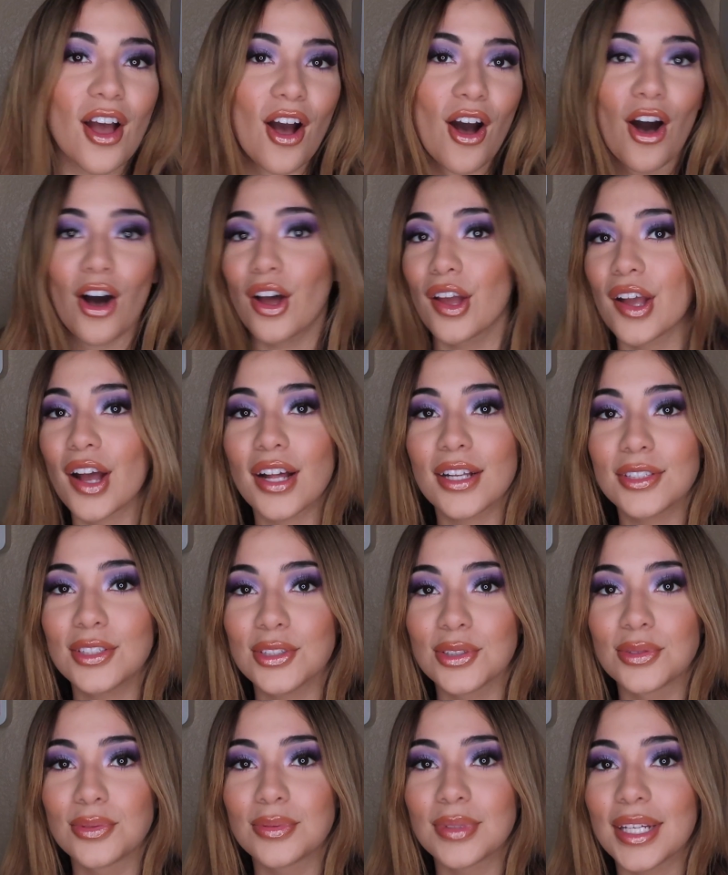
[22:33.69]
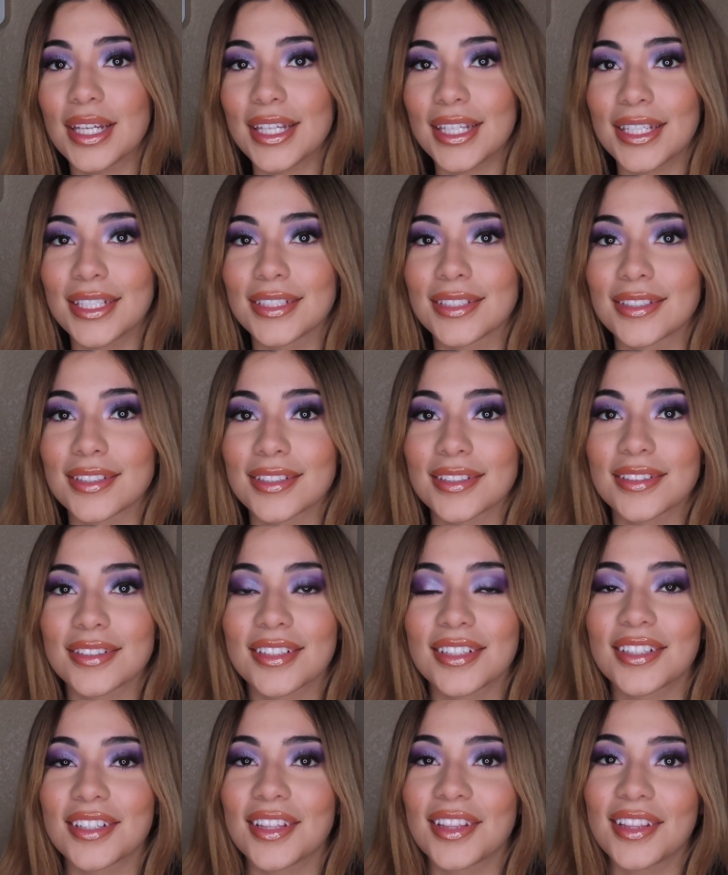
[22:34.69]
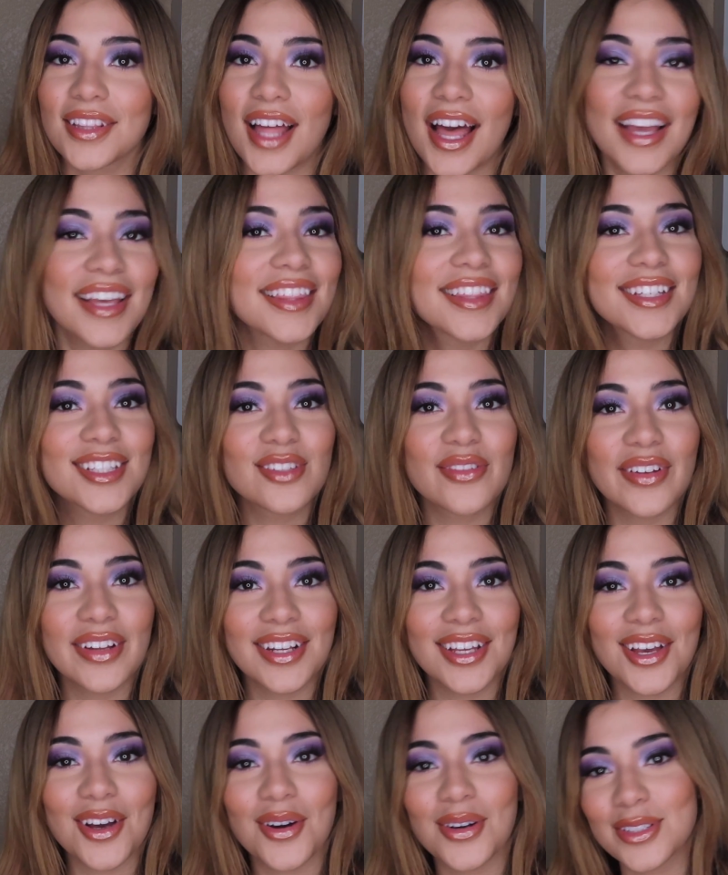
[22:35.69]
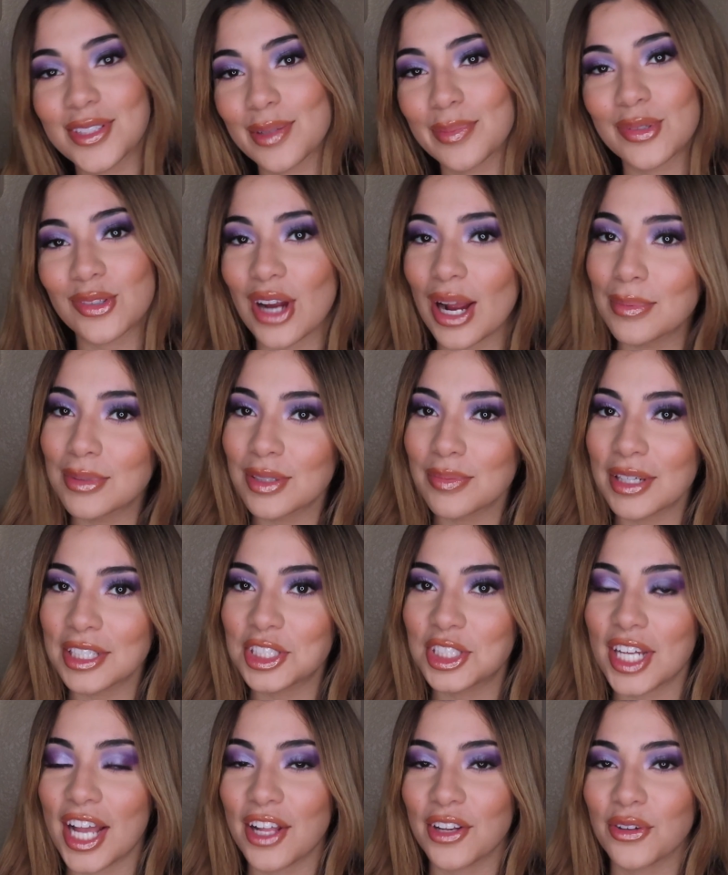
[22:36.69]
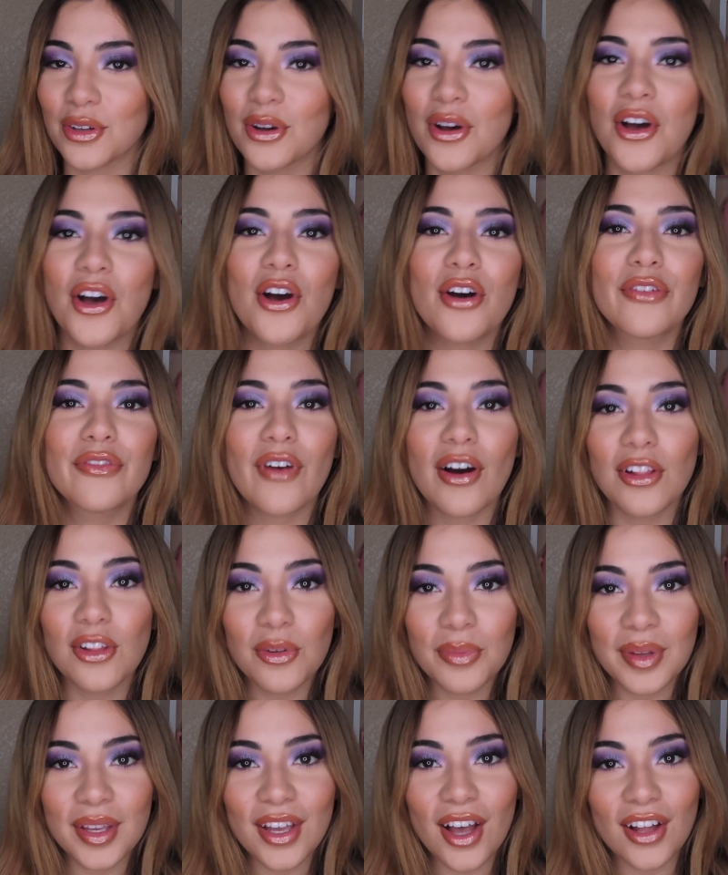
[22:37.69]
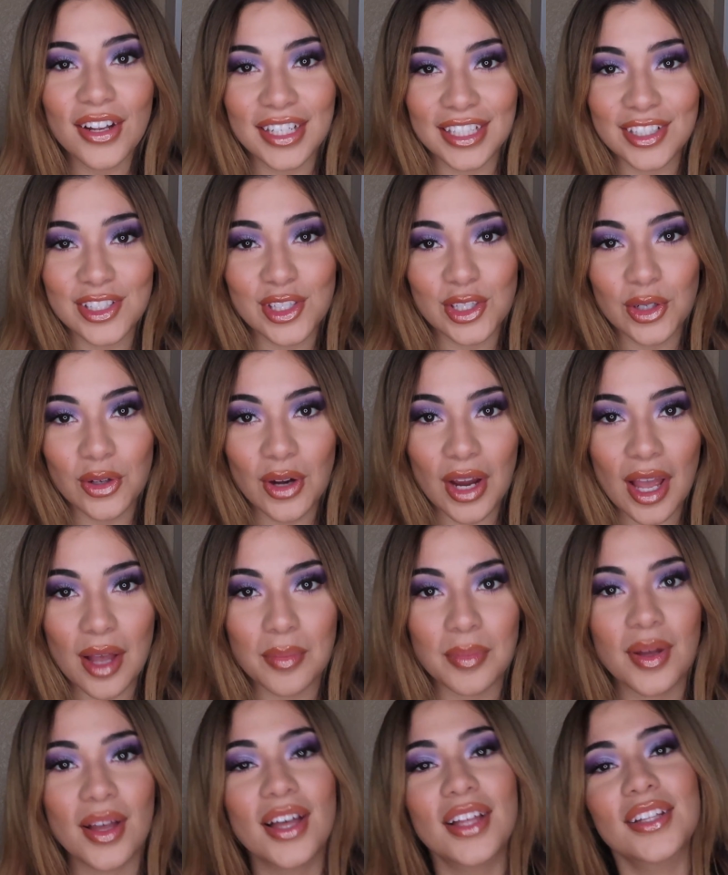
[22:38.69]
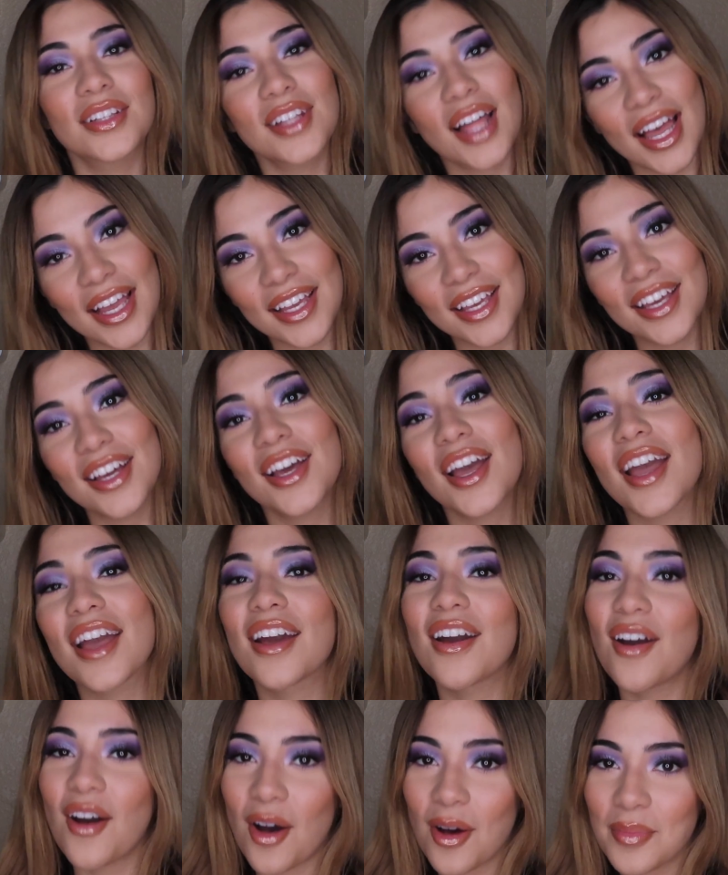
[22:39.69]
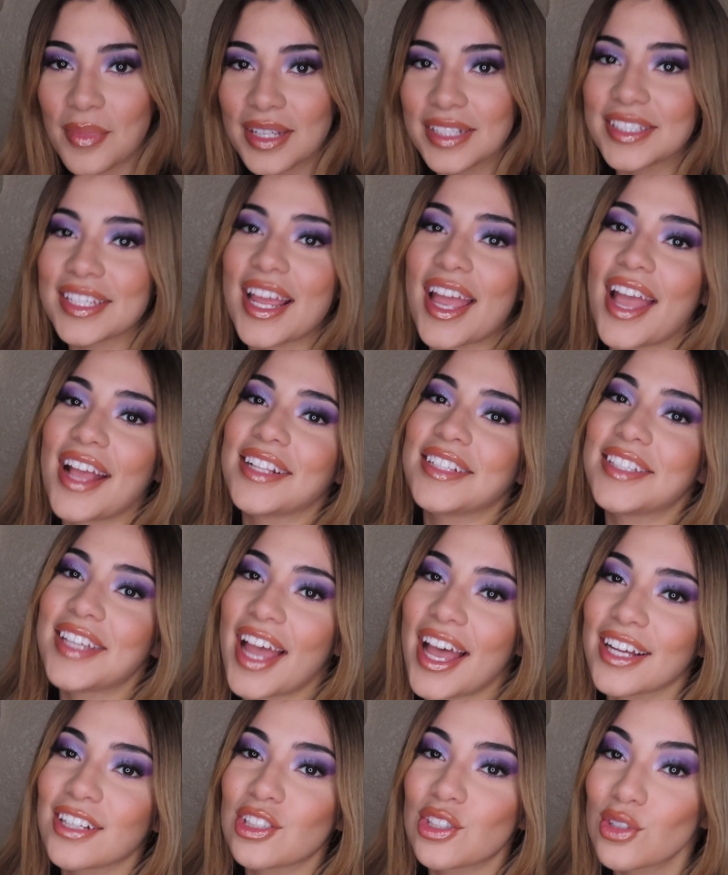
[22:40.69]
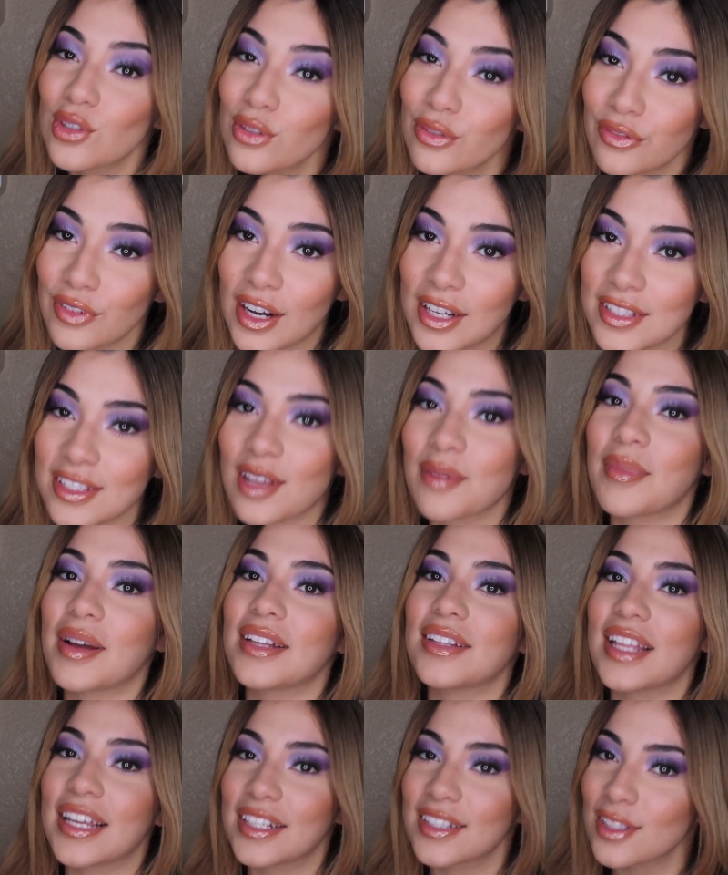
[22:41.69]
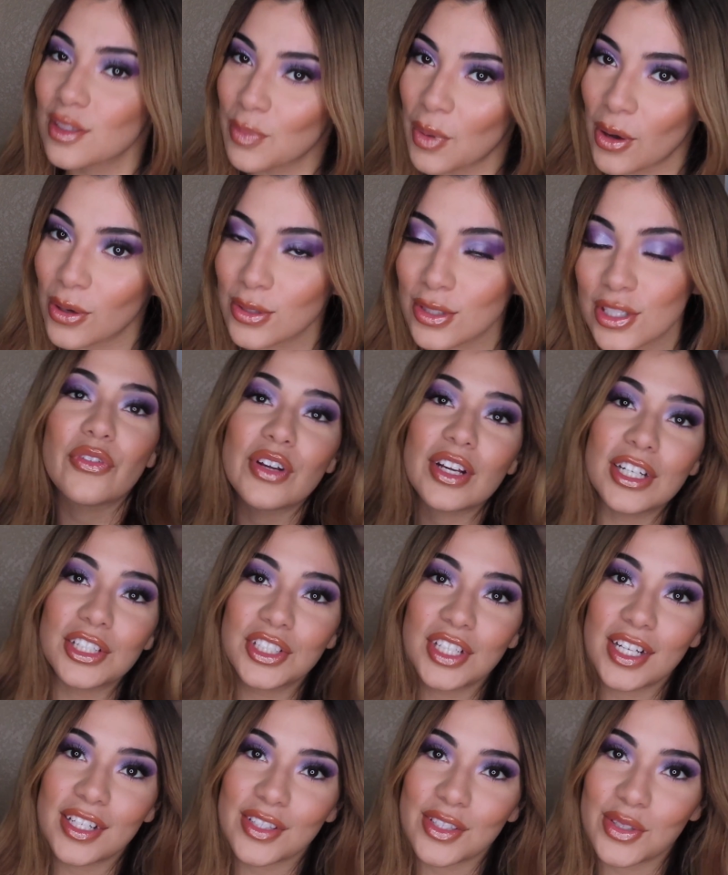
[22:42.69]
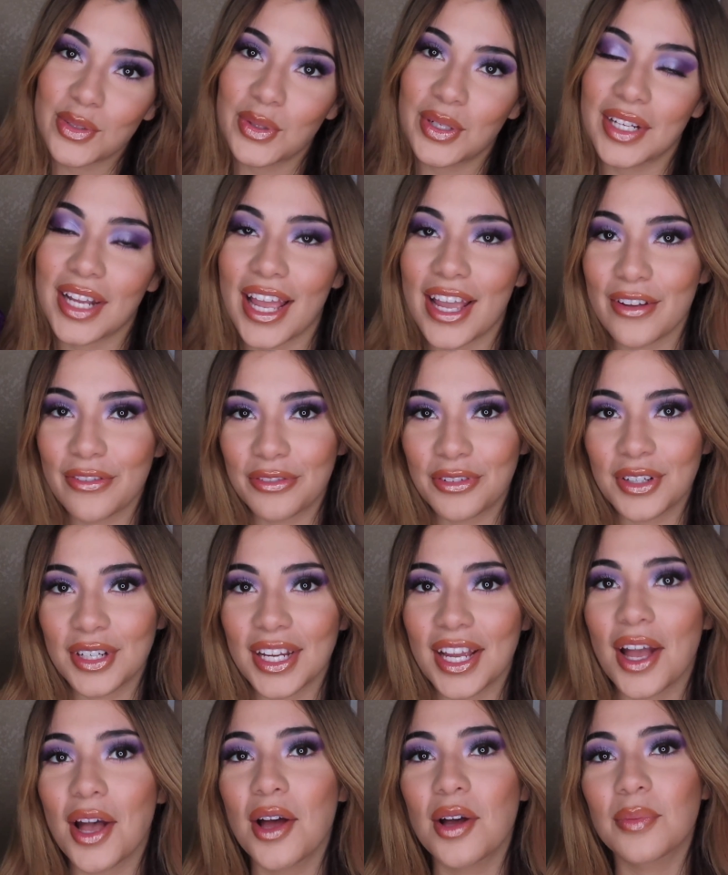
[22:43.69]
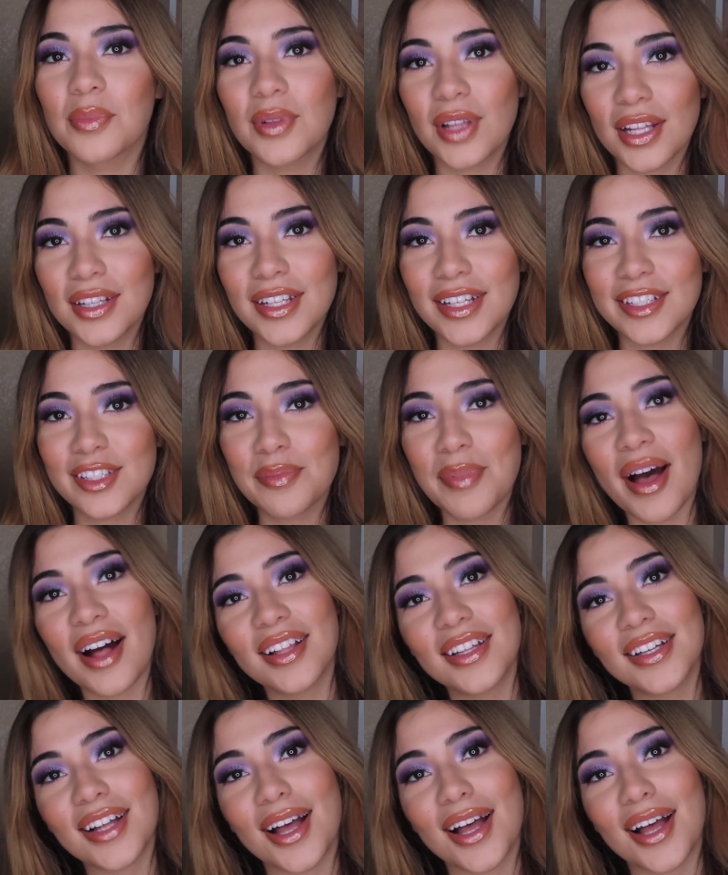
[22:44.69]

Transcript: All you gotta do is like this video, subscribe to my channel, follow me on Instagram, like, comment, and tag 2 friends on my latest post for your chance to win a free Bloodlust palette.